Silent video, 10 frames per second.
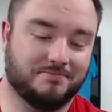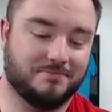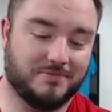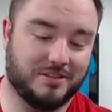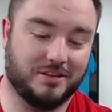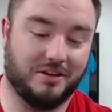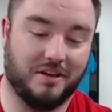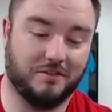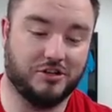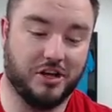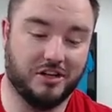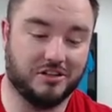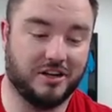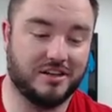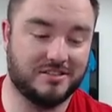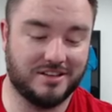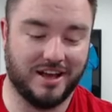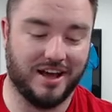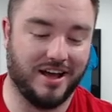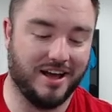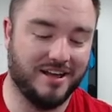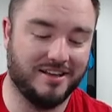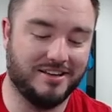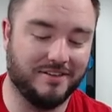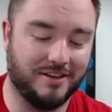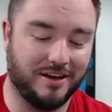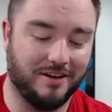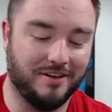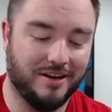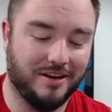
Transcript: Because I never change, I guess. Here we go.